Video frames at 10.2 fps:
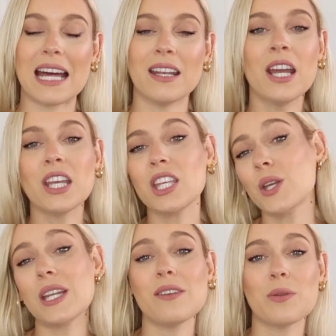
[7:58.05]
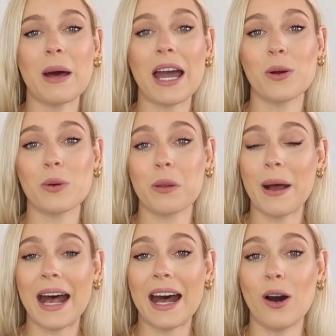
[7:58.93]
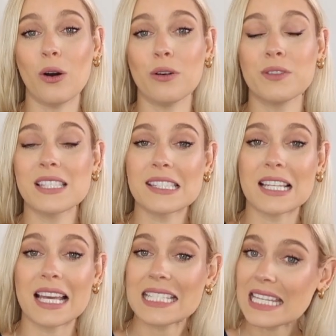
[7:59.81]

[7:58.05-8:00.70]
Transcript: and you could even pair it with a pair of slight